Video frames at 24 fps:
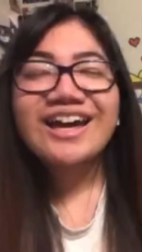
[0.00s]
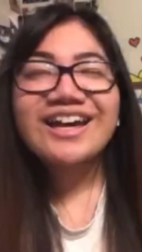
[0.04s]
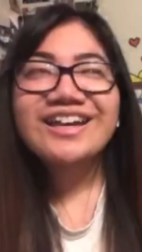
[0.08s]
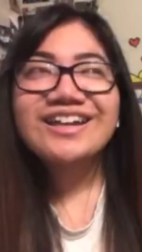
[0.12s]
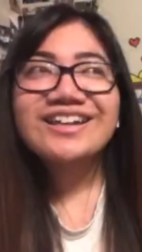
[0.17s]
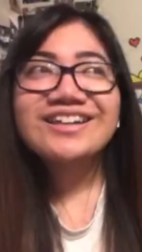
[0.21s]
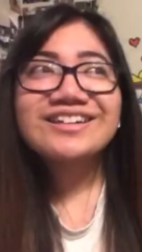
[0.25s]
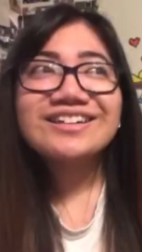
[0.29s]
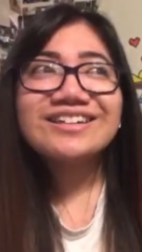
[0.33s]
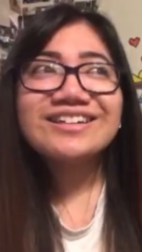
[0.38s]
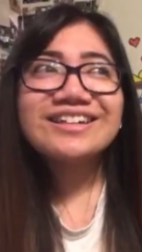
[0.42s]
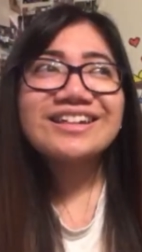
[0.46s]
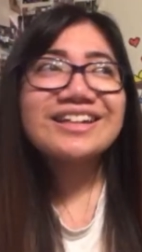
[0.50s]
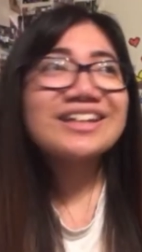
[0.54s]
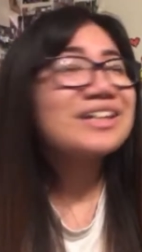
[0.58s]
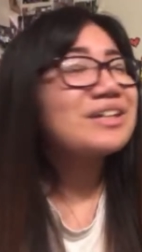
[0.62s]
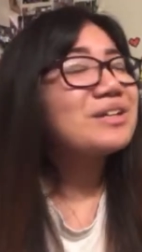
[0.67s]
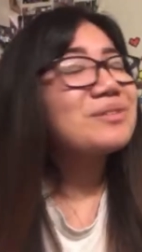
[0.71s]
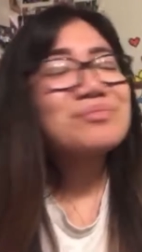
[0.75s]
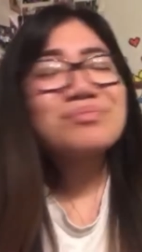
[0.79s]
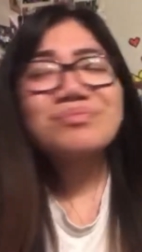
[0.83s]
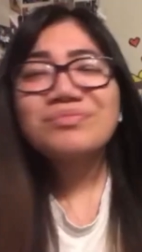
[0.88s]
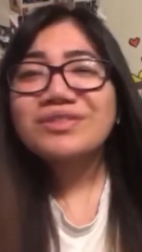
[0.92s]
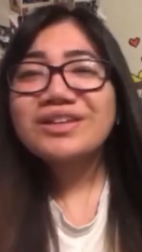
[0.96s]
And
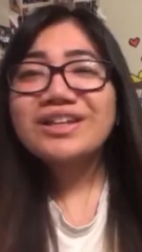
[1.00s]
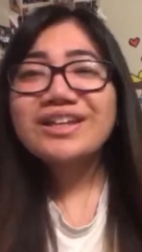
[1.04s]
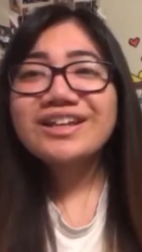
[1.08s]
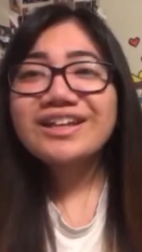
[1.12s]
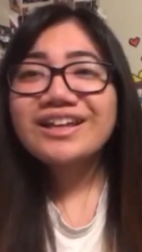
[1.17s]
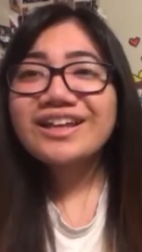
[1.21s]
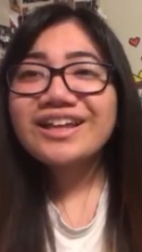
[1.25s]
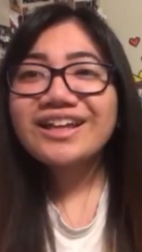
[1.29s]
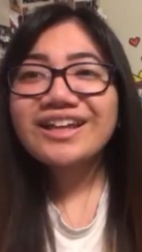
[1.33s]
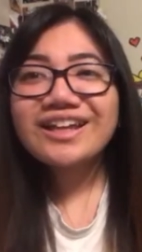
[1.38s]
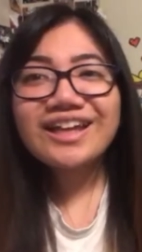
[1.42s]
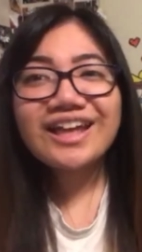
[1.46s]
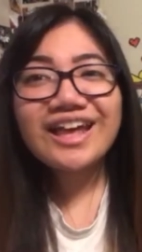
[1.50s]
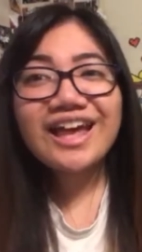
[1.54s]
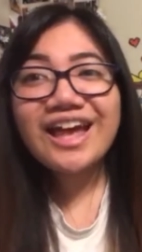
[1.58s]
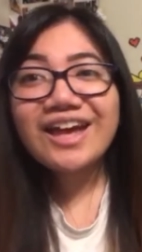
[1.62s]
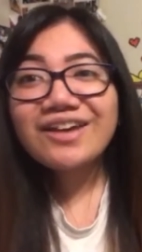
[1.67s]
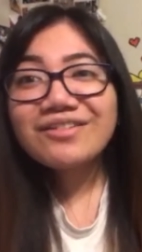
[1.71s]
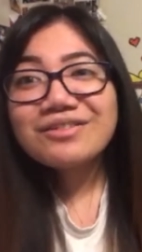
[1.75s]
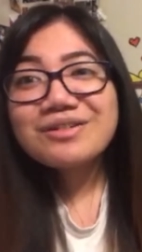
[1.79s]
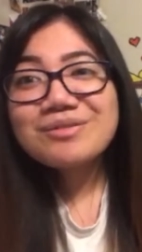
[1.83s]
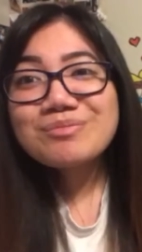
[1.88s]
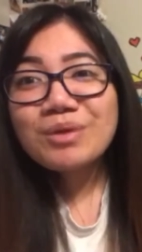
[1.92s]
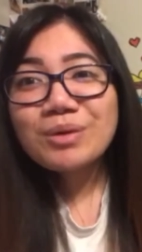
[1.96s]

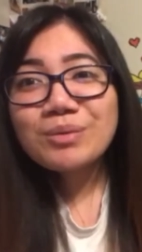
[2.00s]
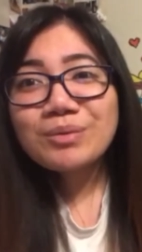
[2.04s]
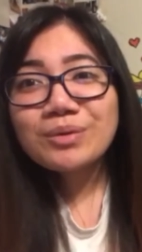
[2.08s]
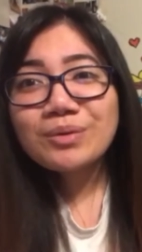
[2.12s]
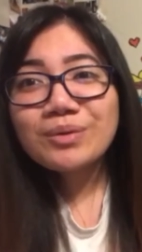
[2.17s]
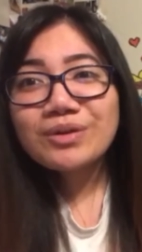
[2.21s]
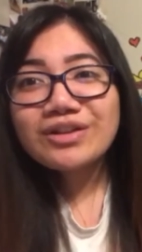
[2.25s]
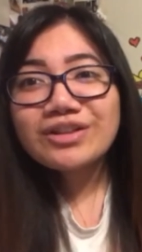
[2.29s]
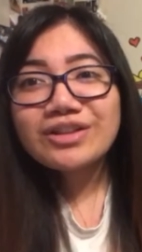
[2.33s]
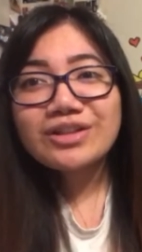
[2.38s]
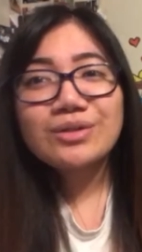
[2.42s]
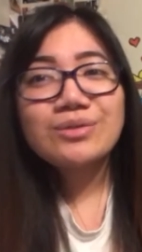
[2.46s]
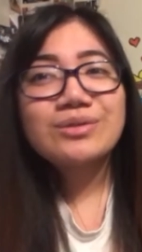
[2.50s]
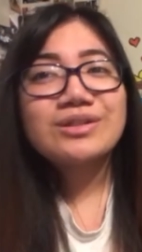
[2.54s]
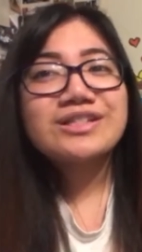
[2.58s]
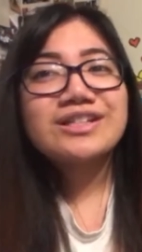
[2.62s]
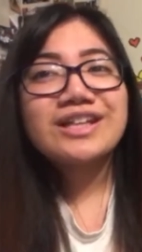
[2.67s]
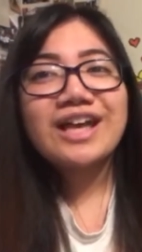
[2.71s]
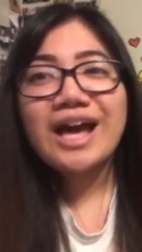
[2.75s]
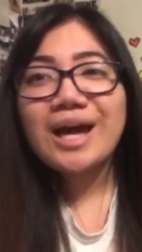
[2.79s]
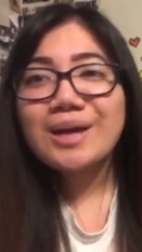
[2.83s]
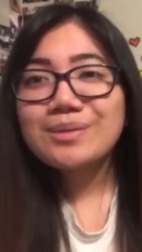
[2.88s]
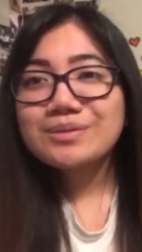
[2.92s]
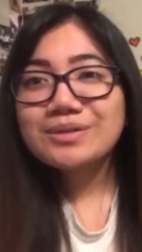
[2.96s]
every moment with you
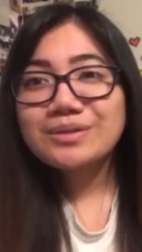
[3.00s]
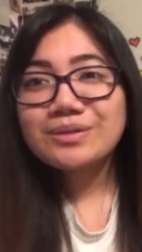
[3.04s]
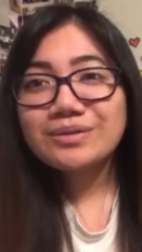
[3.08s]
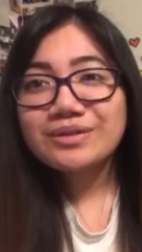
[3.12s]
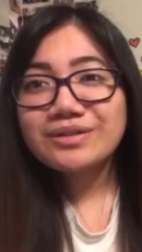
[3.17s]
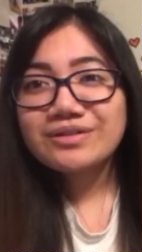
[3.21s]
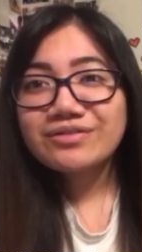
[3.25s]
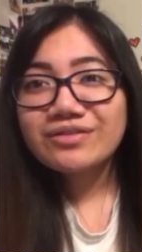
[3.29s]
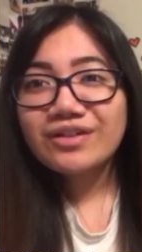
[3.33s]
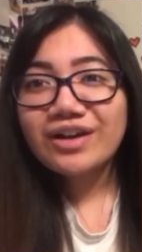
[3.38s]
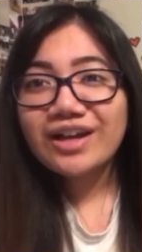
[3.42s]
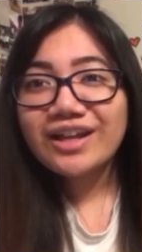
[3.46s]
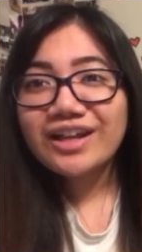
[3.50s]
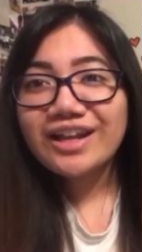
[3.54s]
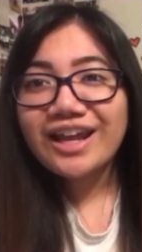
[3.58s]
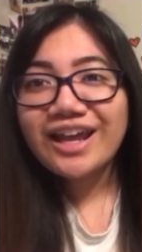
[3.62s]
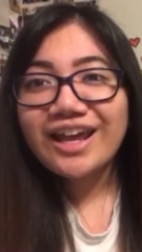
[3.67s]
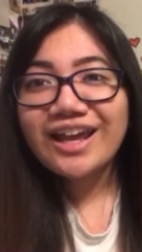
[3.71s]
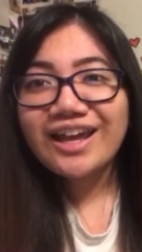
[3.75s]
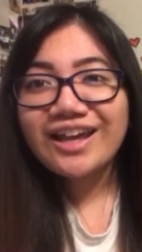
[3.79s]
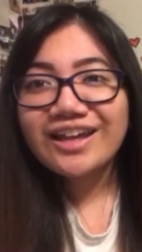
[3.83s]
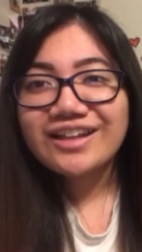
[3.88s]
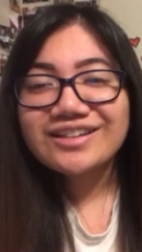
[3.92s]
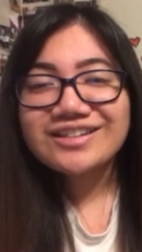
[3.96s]
is absolutely fun,
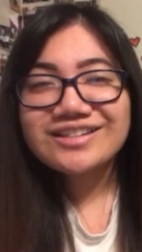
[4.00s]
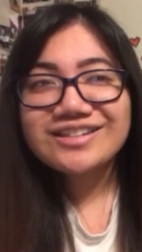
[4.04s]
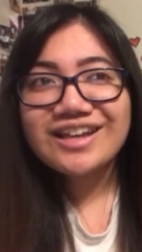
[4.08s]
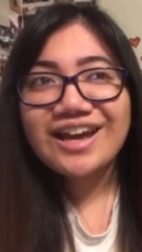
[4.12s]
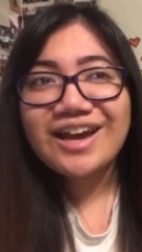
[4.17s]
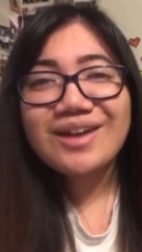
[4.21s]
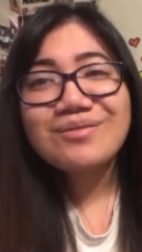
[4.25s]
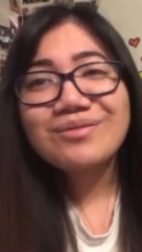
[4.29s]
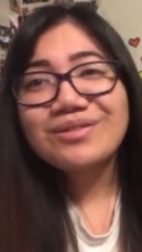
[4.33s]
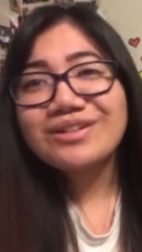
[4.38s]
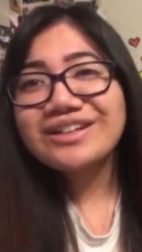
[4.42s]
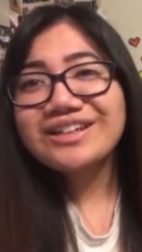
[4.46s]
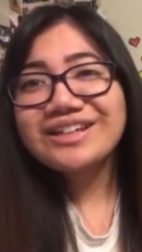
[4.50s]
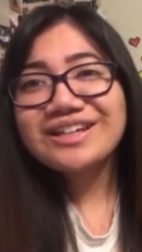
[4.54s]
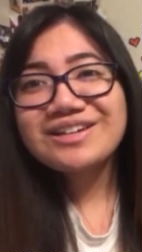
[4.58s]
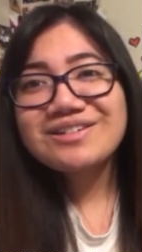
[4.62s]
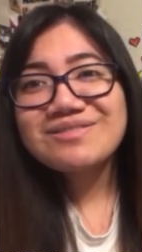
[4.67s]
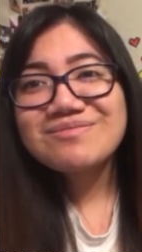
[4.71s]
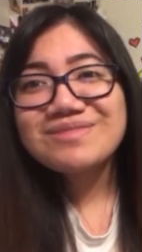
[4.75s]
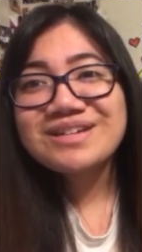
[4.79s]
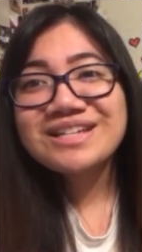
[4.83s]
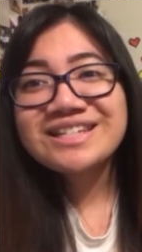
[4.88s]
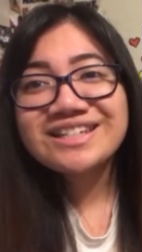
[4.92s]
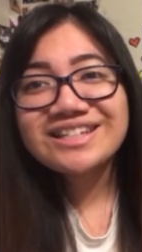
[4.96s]
and I'm really
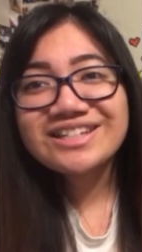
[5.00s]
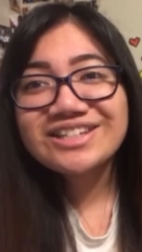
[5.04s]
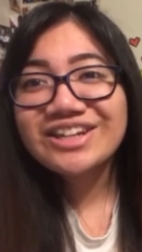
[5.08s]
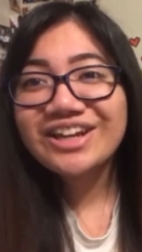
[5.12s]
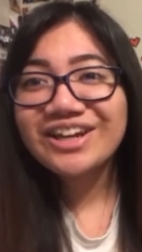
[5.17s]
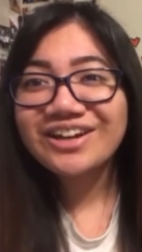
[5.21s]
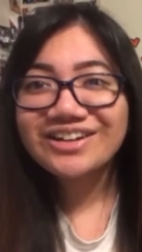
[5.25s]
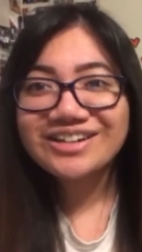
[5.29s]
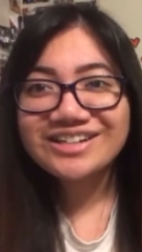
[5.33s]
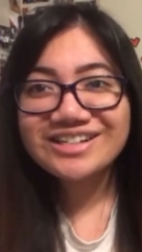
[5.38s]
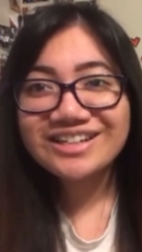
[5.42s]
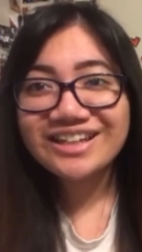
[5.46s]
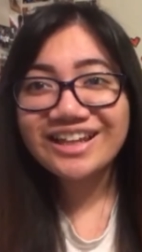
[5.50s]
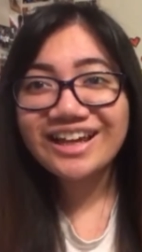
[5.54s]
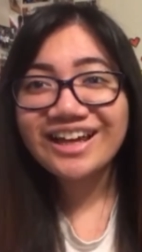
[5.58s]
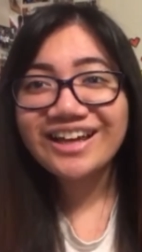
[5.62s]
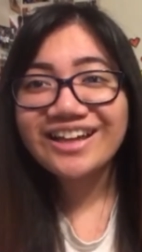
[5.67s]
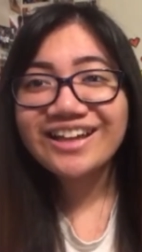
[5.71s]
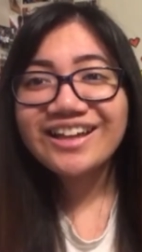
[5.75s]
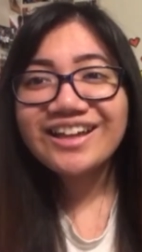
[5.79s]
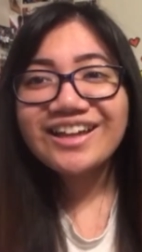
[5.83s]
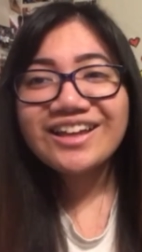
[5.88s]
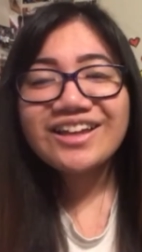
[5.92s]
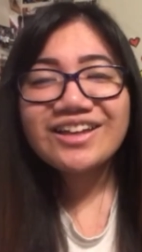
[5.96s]
gonna miss and cherish
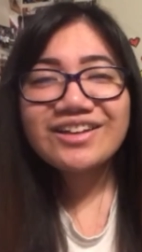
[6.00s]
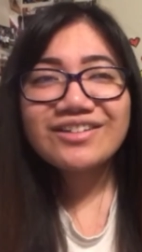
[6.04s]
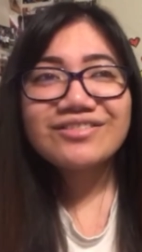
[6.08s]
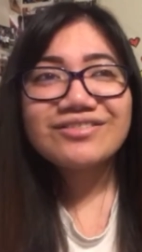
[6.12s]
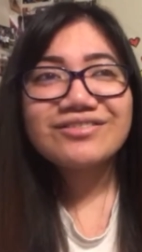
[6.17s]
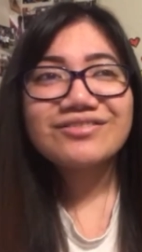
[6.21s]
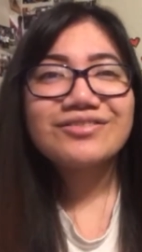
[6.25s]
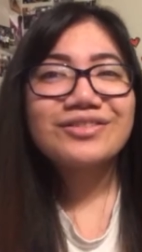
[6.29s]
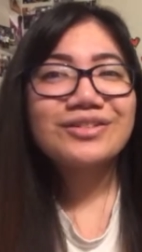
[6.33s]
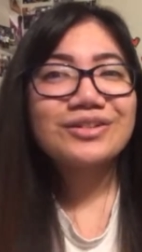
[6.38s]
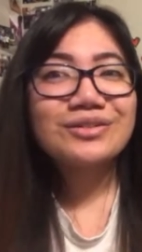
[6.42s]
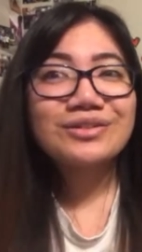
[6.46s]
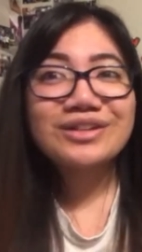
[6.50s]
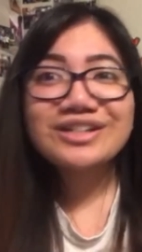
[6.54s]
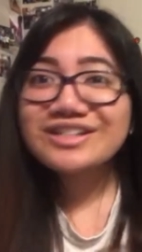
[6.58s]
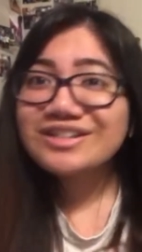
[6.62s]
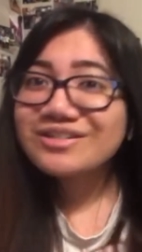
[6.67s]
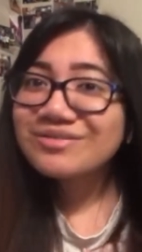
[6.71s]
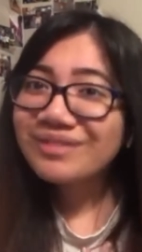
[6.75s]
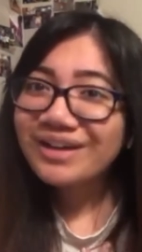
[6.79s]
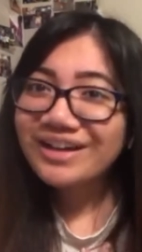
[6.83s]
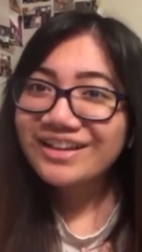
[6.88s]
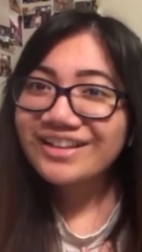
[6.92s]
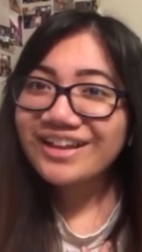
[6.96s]
that for the
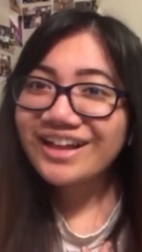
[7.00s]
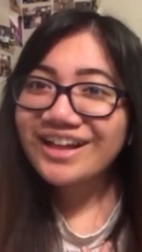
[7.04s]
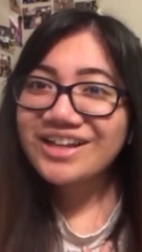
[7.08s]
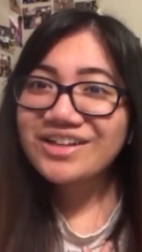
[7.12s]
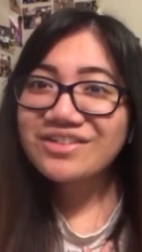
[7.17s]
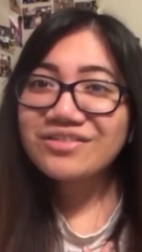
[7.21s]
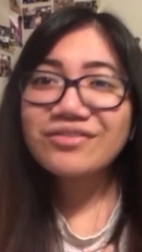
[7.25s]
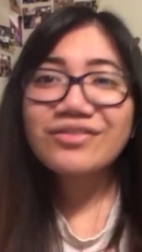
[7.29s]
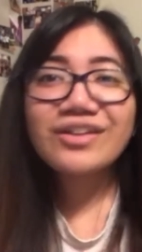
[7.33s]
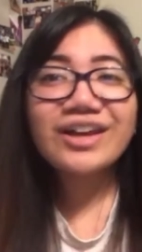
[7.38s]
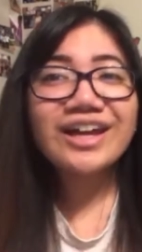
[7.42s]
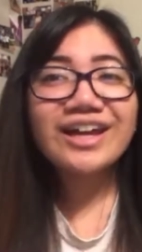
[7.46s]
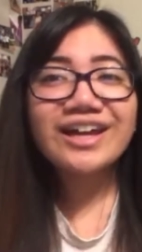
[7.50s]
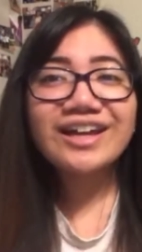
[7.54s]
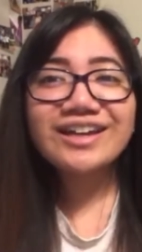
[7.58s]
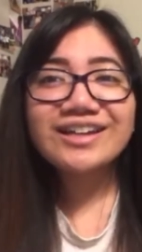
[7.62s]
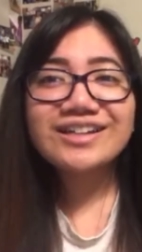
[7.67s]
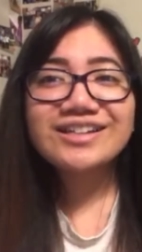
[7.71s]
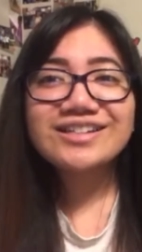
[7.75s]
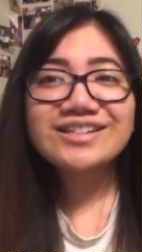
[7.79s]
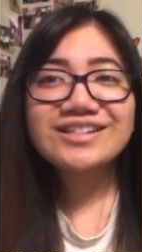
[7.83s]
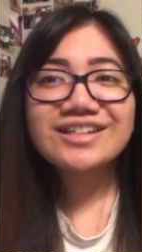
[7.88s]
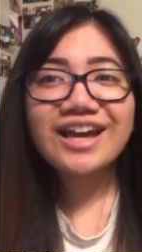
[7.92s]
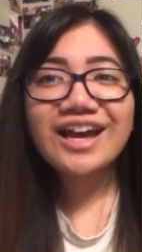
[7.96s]
rest of my life.
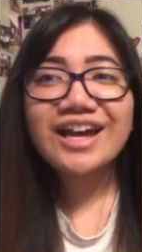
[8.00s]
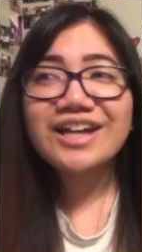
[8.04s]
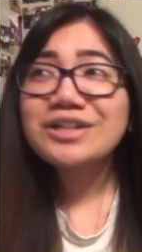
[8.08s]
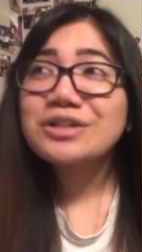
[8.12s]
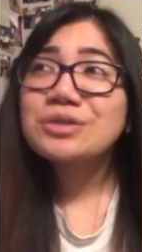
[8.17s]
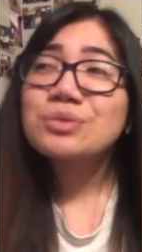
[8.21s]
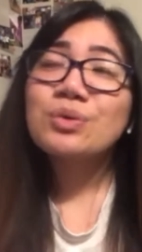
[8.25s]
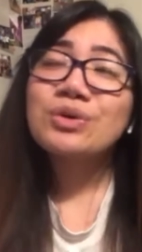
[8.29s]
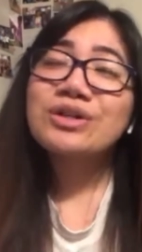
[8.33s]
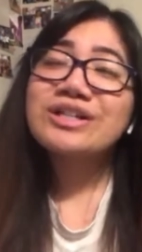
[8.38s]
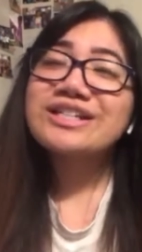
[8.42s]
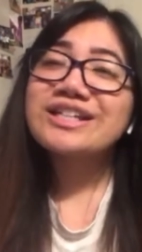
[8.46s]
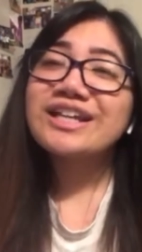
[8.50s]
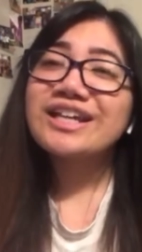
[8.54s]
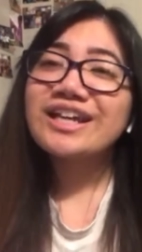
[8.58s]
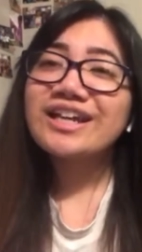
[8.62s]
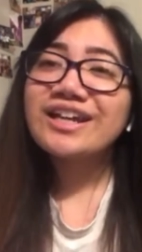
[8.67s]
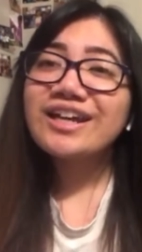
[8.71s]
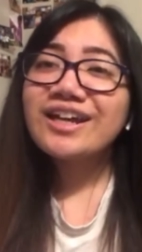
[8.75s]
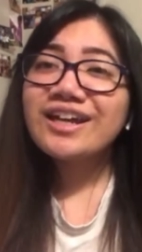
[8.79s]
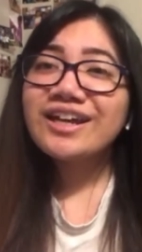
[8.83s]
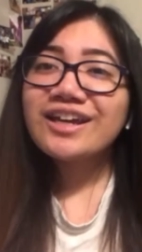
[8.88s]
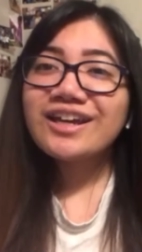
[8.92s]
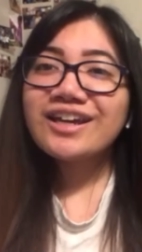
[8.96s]
And I just wanna say,